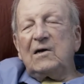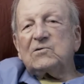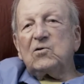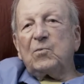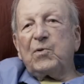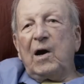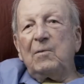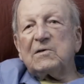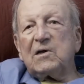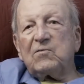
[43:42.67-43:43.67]
school prom
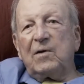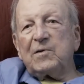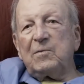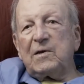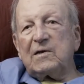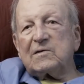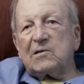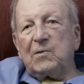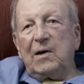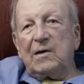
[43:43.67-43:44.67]
was interrupted because of
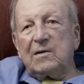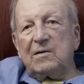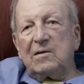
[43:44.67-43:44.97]
the riot.